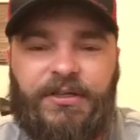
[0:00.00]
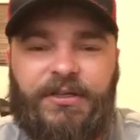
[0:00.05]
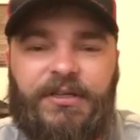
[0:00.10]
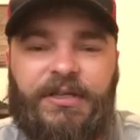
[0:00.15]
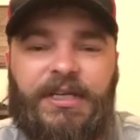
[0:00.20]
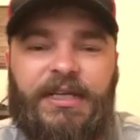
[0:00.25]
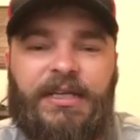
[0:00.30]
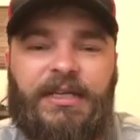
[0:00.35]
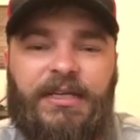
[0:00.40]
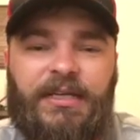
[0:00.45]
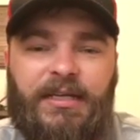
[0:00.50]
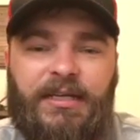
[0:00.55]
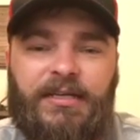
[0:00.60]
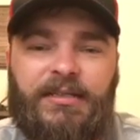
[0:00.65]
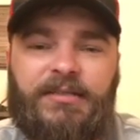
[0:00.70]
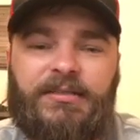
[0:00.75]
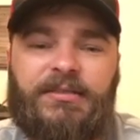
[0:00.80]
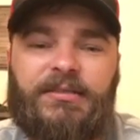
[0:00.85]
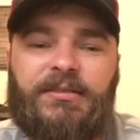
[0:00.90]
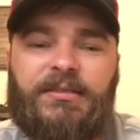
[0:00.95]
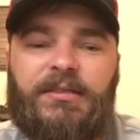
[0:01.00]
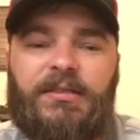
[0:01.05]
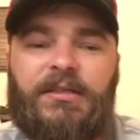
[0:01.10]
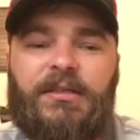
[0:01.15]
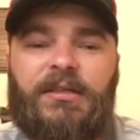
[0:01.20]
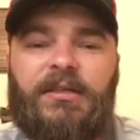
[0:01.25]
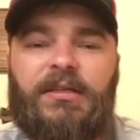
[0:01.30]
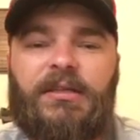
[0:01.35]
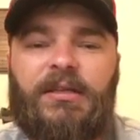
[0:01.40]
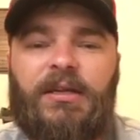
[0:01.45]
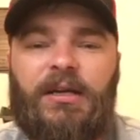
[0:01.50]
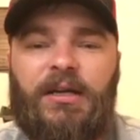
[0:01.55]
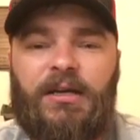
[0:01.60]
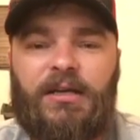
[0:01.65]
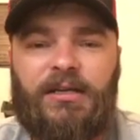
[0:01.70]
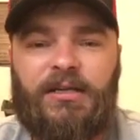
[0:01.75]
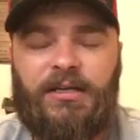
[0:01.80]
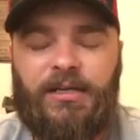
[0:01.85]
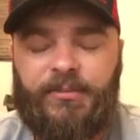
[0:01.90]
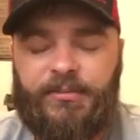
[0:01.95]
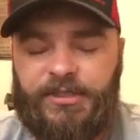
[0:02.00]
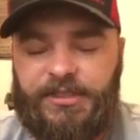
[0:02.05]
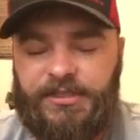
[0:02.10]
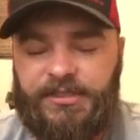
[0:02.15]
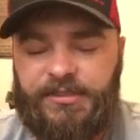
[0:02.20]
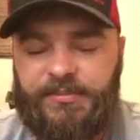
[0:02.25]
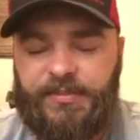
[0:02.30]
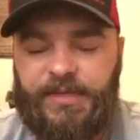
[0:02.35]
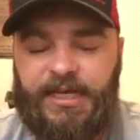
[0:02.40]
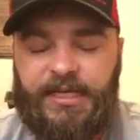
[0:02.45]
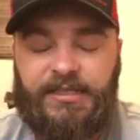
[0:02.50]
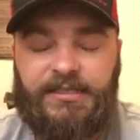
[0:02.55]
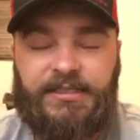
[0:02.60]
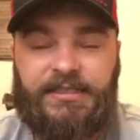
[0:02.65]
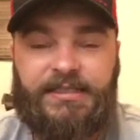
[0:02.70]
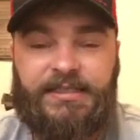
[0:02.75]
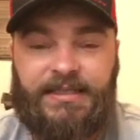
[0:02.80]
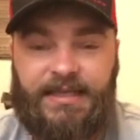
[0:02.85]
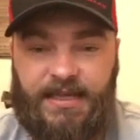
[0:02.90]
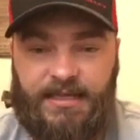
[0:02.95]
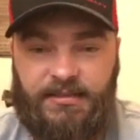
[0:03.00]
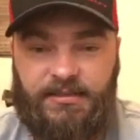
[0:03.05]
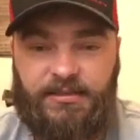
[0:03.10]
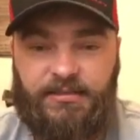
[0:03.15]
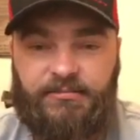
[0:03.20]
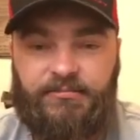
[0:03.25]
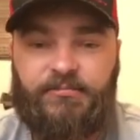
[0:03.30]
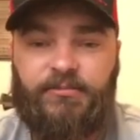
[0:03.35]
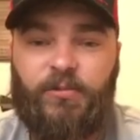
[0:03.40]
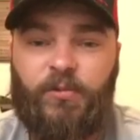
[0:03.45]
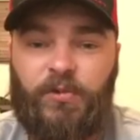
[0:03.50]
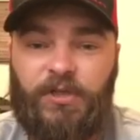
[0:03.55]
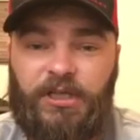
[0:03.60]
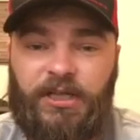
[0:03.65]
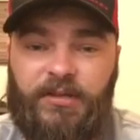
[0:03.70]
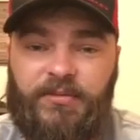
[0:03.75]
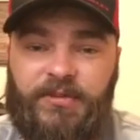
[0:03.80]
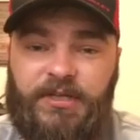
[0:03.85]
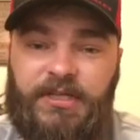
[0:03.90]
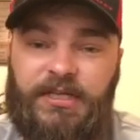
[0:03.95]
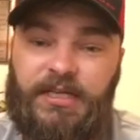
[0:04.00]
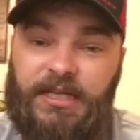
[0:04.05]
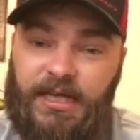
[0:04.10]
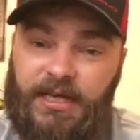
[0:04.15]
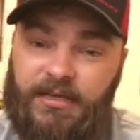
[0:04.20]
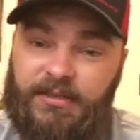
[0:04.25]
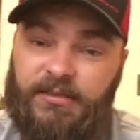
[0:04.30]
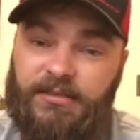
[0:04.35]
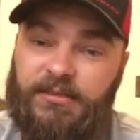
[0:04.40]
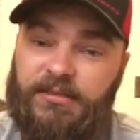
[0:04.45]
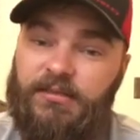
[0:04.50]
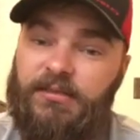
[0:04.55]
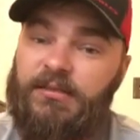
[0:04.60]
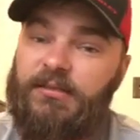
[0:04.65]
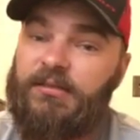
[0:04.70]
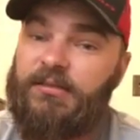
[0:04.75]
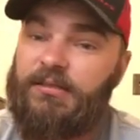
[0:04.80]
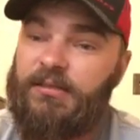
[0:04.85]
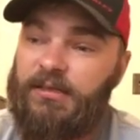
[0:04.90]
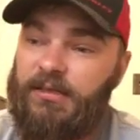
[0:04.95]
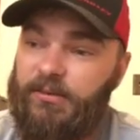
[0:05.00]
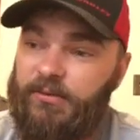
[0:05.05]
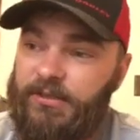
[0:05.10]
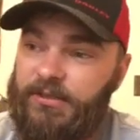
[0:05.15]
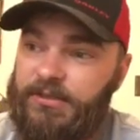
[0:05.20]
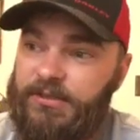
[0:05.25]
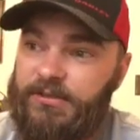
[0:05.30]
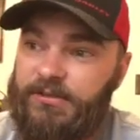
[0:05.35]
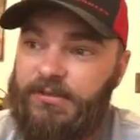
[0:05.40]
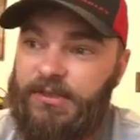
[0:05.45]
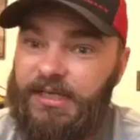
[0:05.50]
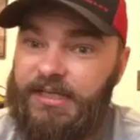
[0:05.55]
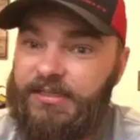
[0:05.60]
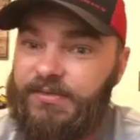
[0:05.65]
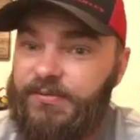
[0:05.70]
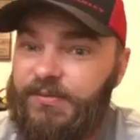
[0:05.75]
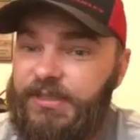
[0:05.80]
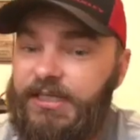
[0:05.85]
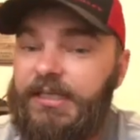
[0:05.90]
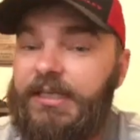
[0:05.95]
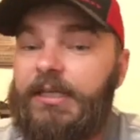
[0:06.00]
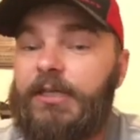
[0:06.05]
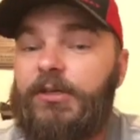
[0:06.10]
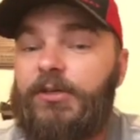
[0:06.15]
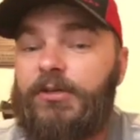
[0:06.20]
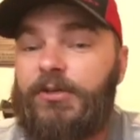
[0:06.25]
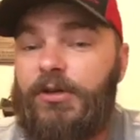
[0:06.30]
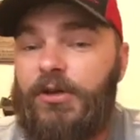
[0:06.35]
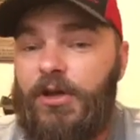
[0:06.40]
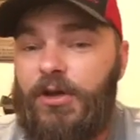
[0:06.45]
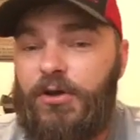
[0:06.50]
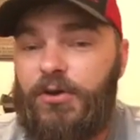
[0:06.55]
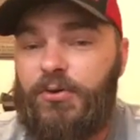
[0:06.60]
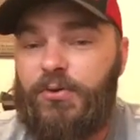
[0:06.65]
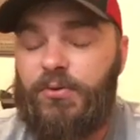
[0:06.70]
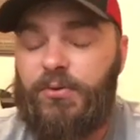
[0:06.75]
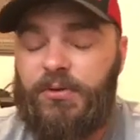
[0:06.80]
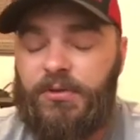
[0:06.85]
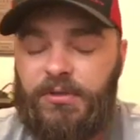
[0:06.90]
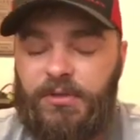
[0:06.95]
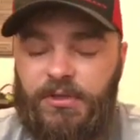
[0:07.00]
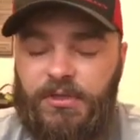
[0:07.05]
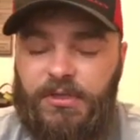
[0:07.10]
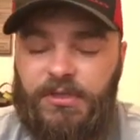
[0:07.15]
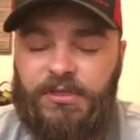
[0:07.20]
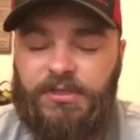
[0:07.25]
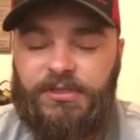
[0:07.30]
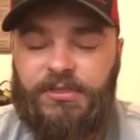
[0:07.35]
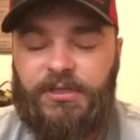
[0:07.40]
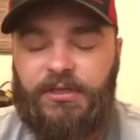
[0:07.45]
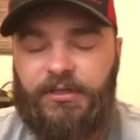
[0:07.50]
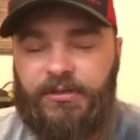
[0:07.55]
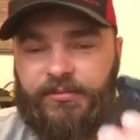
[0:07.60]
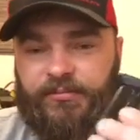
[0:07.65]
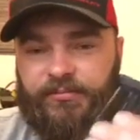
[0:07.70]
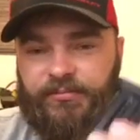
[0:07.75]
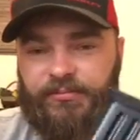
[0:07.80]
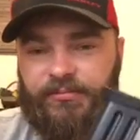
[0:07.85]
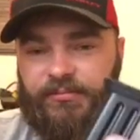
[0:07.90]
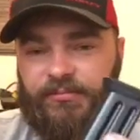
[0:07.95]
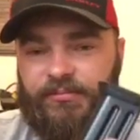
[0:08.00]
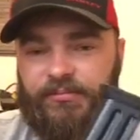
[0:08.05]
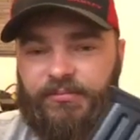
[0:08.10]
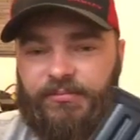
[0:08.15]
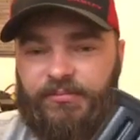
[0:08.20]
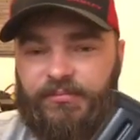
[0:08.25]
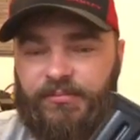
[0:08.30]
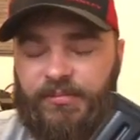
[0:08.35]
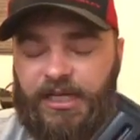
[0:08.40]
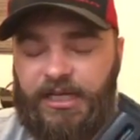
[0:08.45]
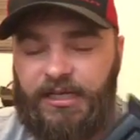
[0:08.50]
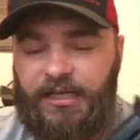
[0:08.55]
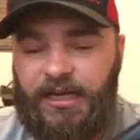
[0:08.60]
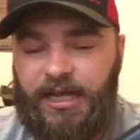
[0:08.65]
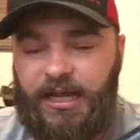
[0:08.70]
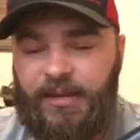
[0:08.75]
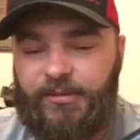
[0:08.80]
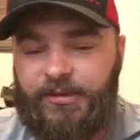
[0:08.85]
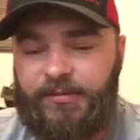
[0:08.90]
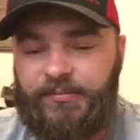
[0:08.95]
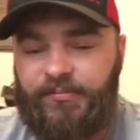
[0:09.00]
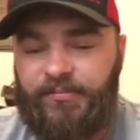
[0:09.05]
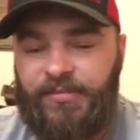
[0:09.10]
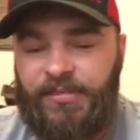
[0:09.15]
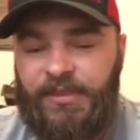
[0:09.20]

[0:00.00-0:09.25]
on a nice competition magazine yet. Will I be? Yes. Did I want to last week? No. So, make it happen.